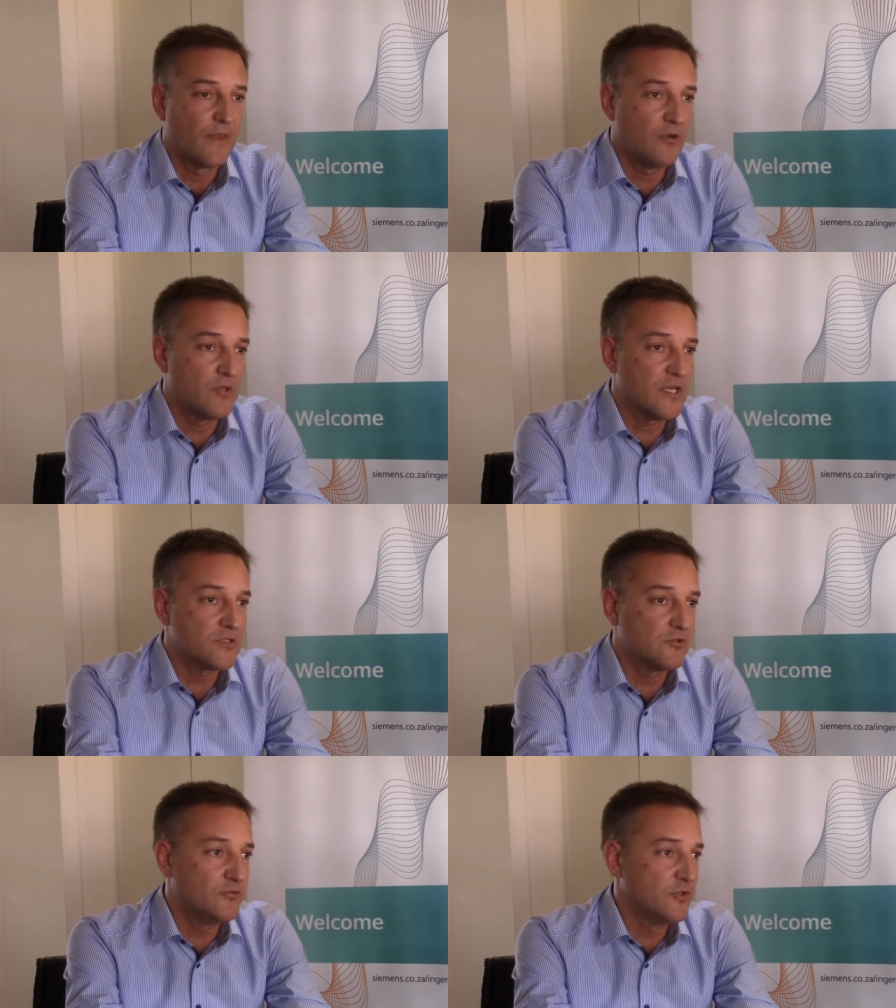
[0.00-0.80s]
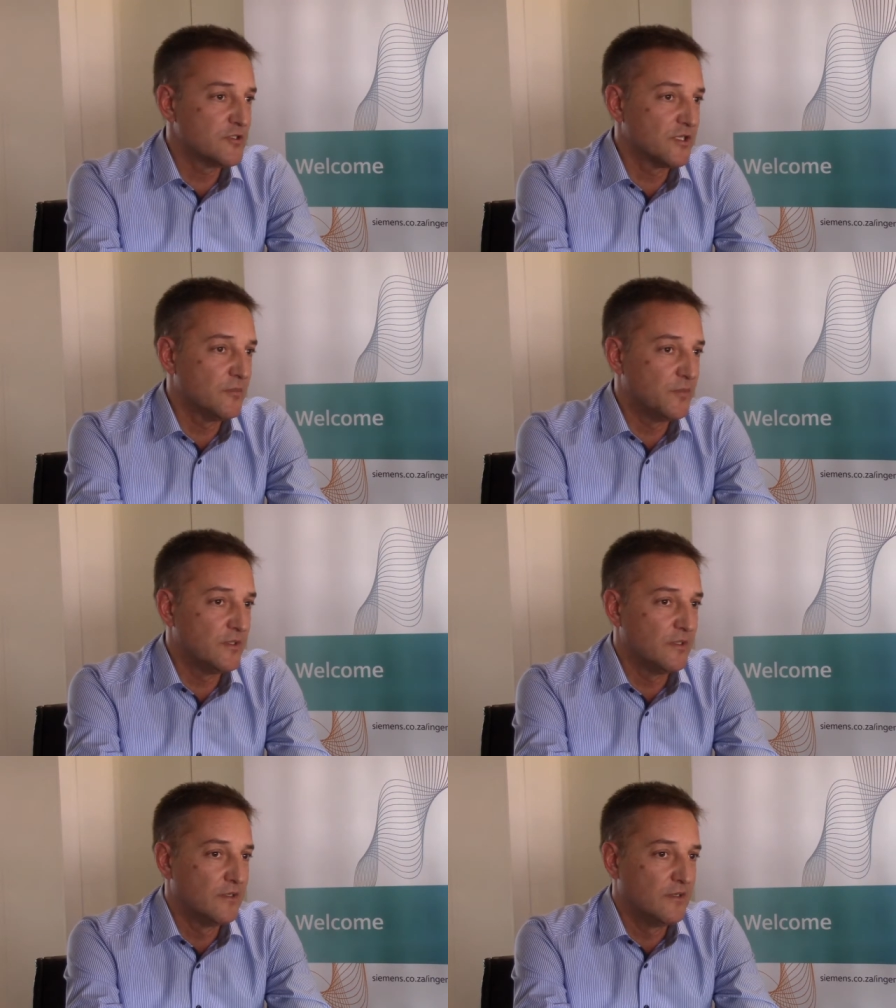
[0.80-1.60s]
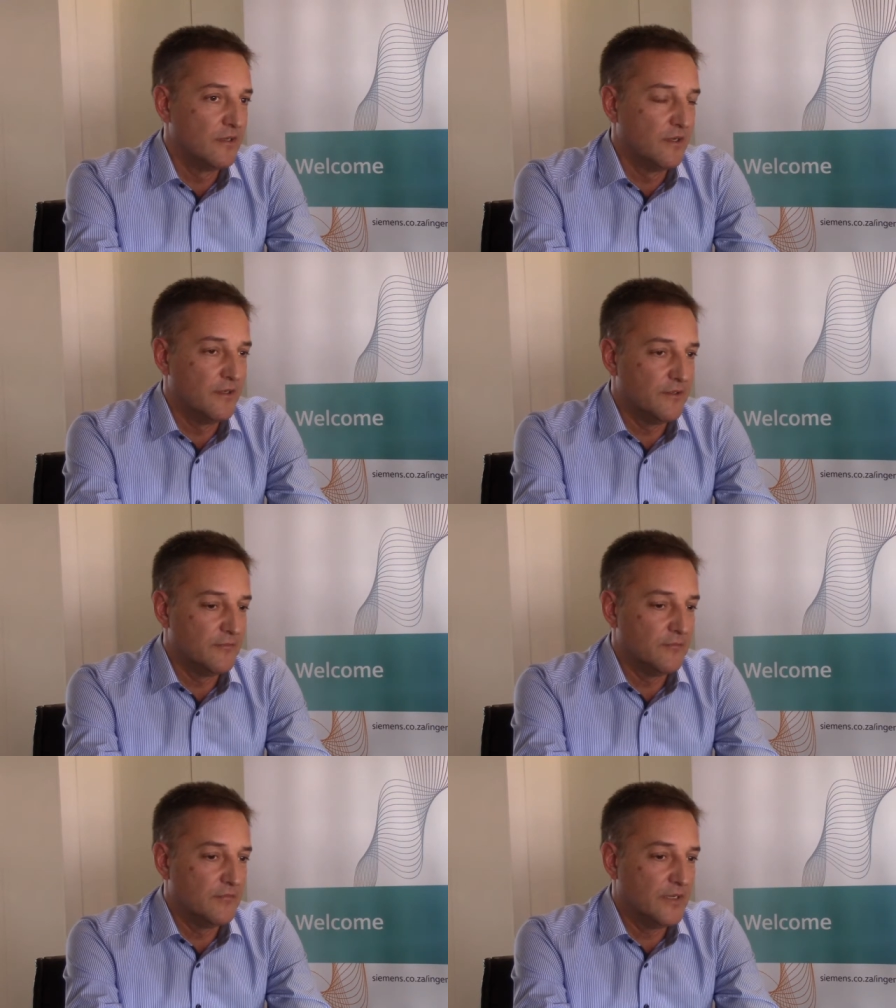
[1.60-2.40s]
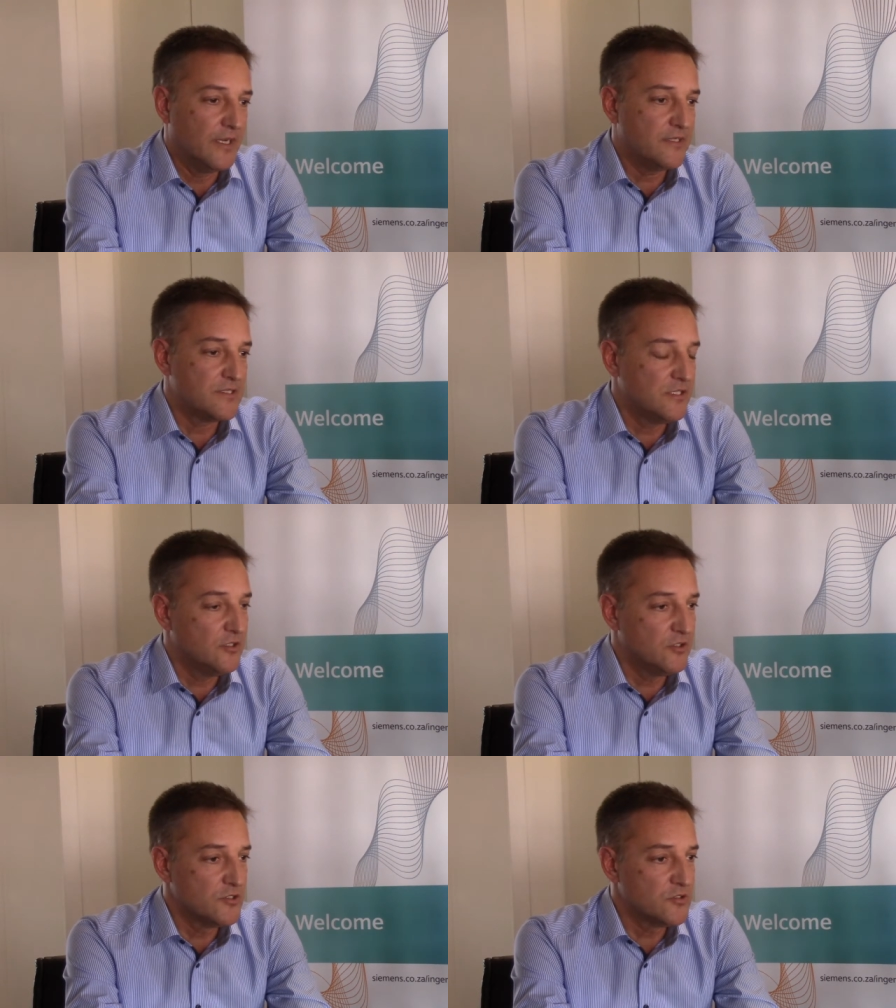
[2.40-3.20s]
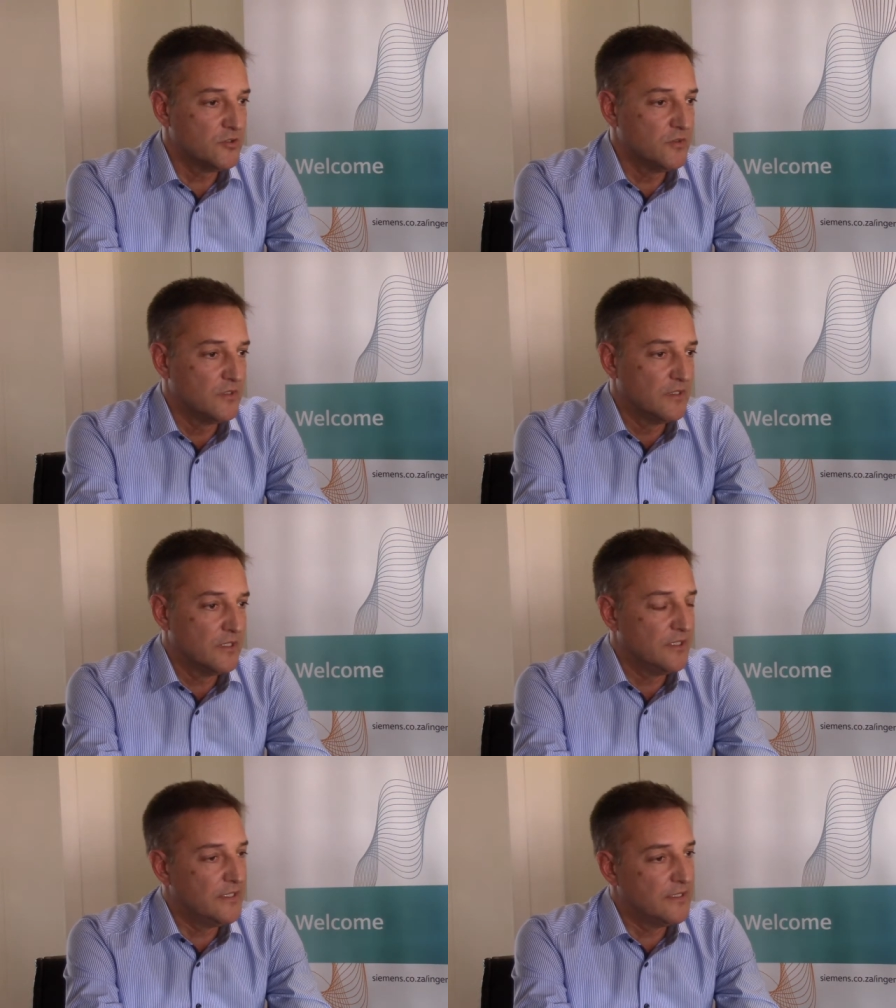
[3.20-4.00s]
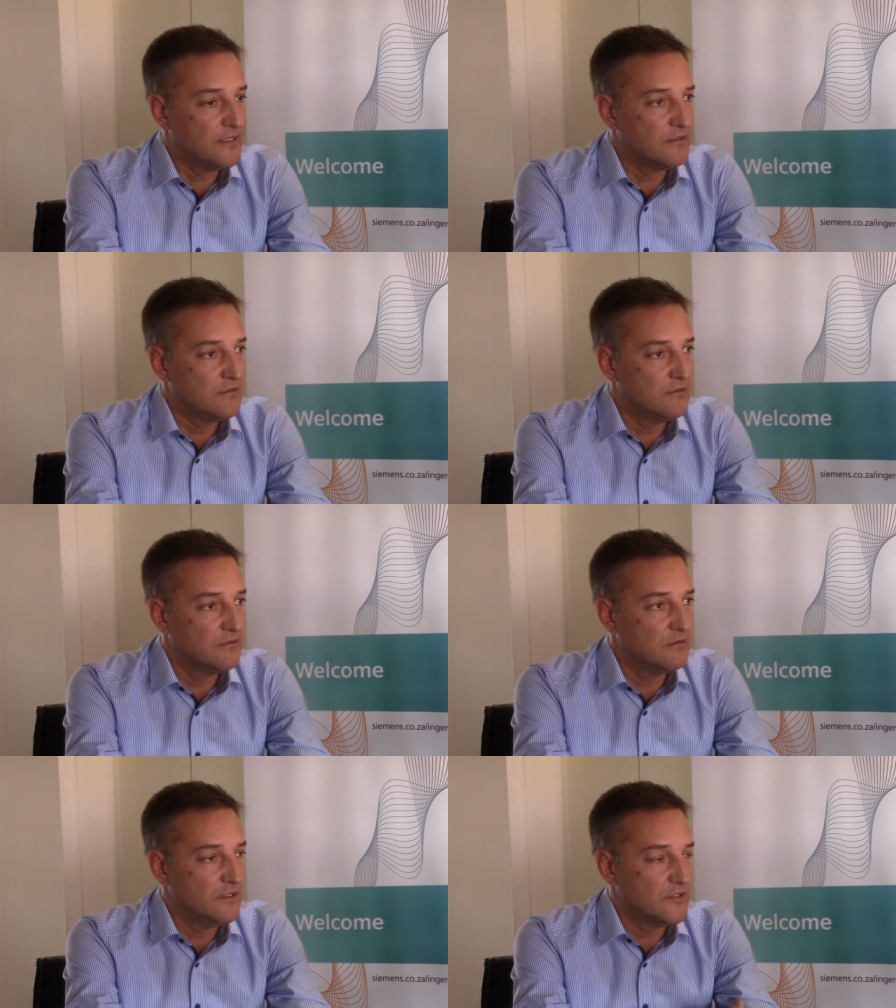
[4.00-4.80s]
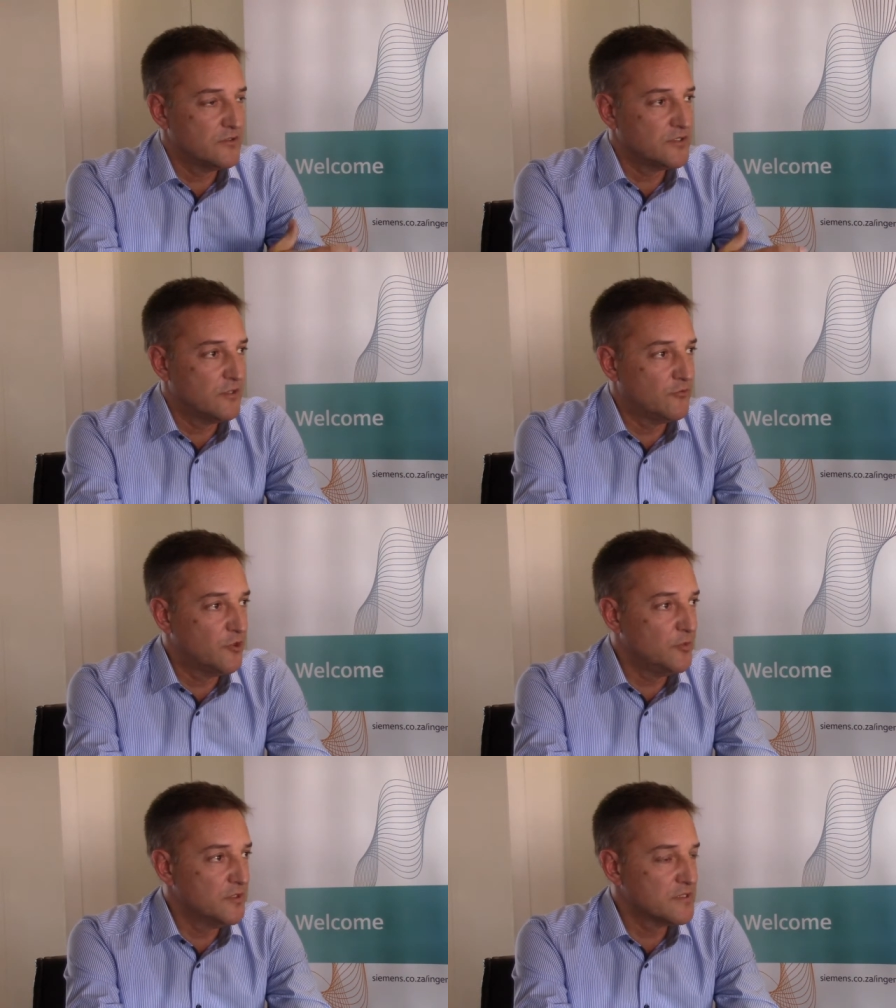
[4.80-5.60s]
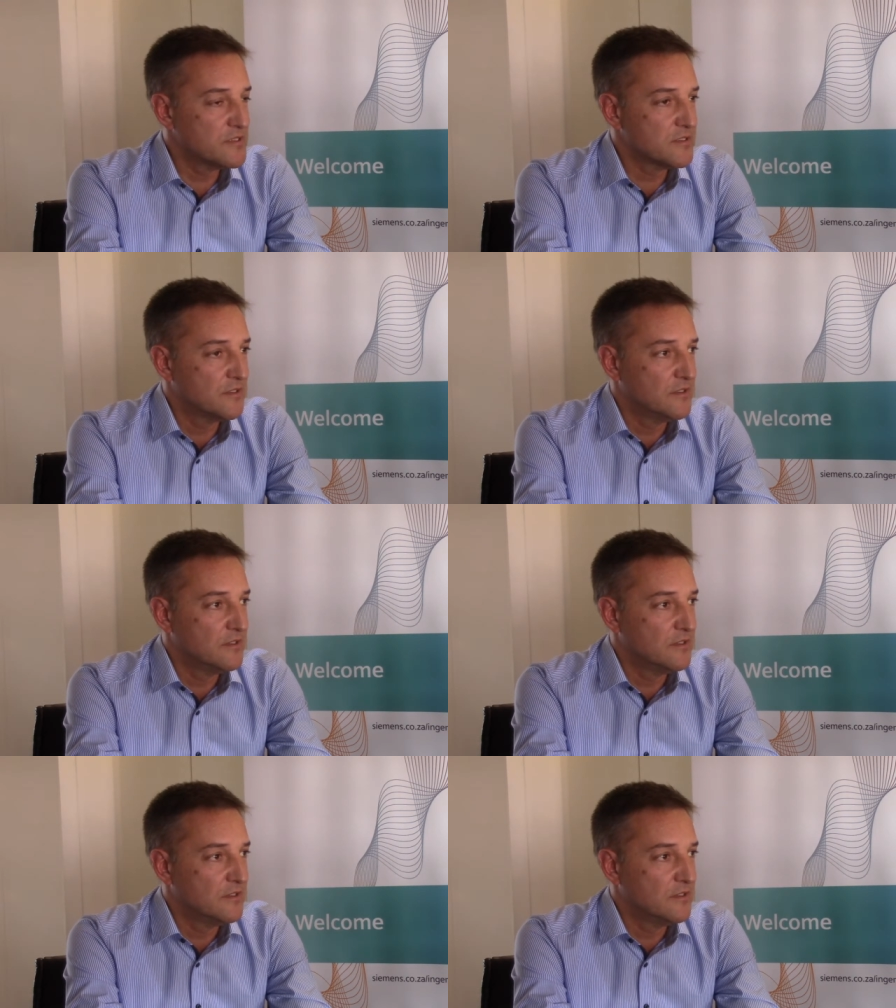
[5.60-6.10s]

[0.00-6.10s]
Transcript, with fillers: And with that, so for example, um, I'd see also that as you said, robots